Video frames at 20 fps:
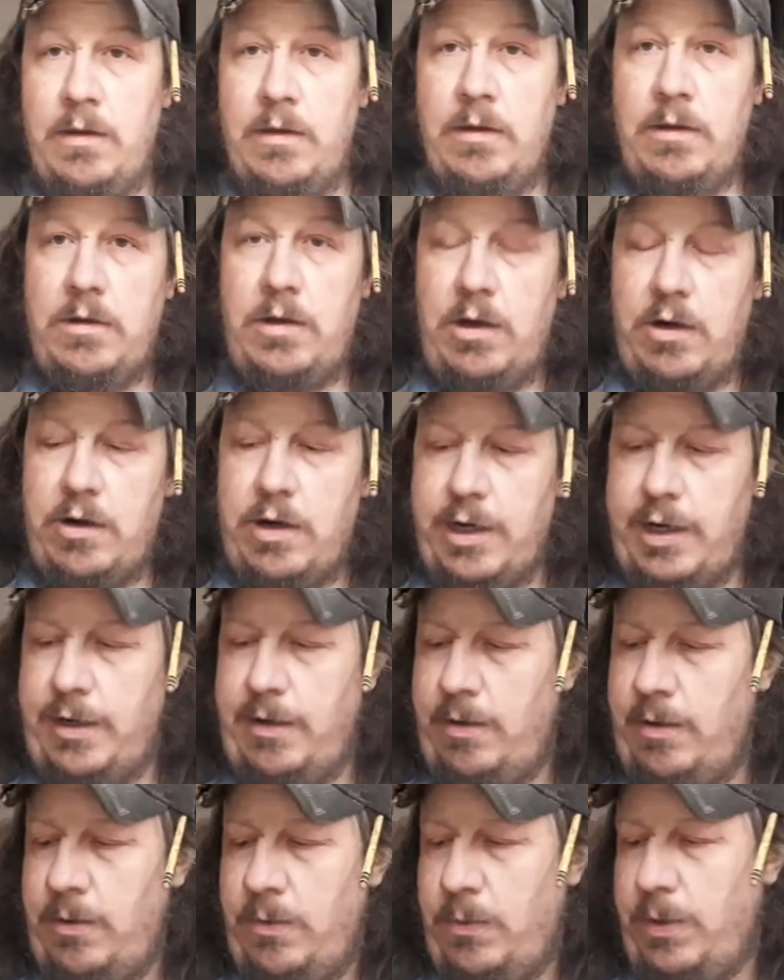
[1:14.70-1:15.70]
All right,
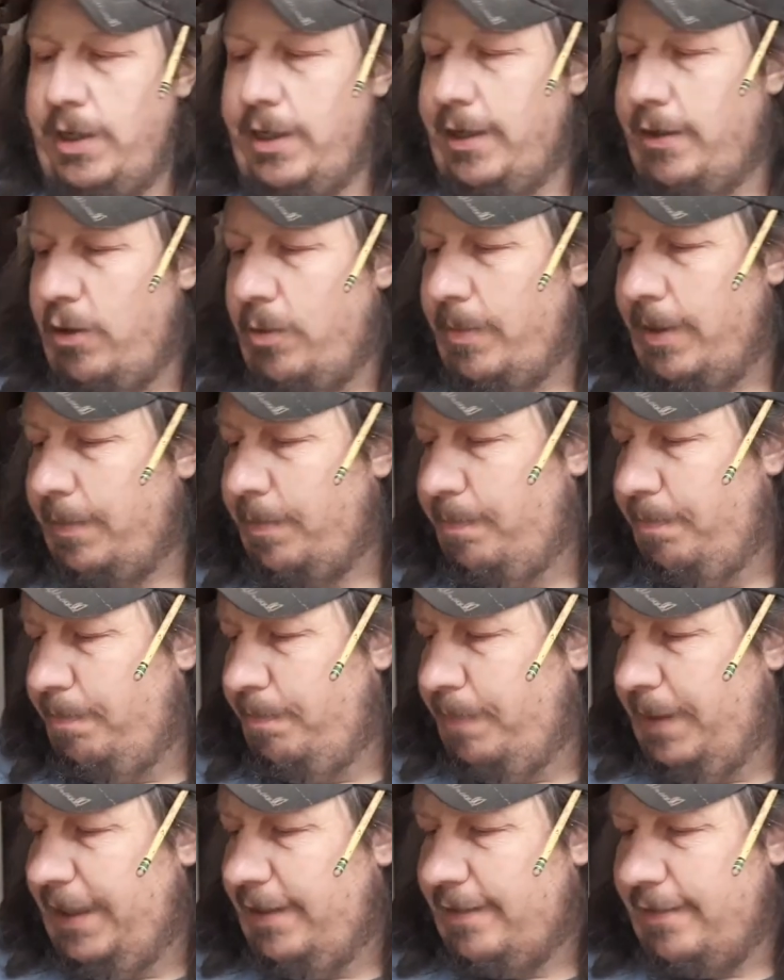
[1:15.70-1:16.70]
well, I got all my
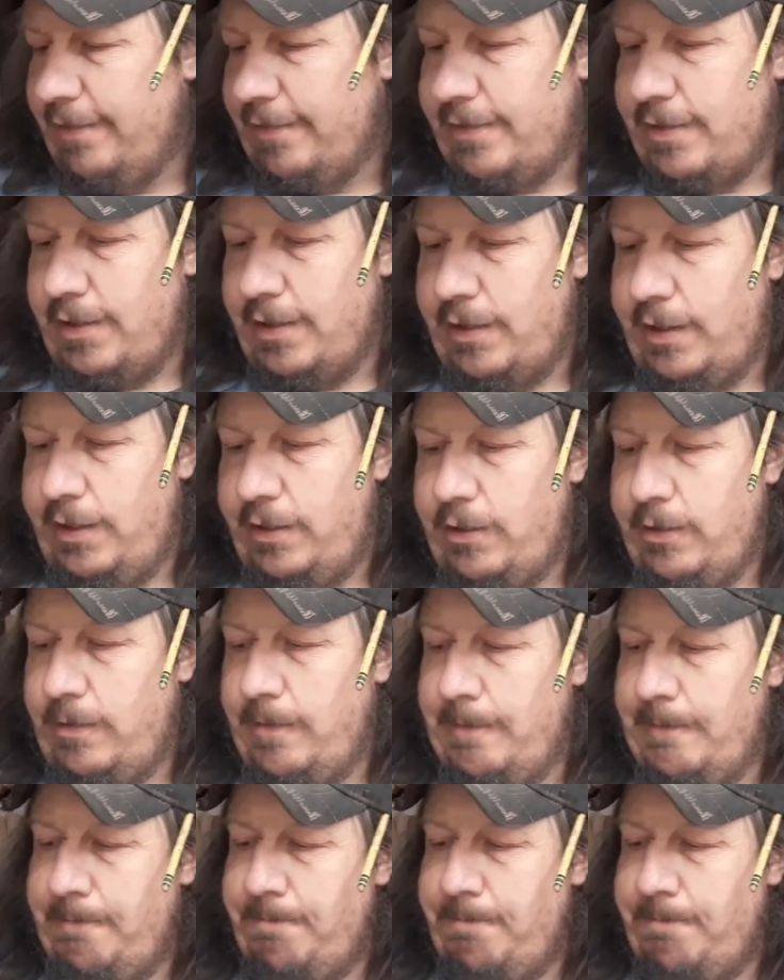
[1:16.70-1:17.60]
pieces cut here,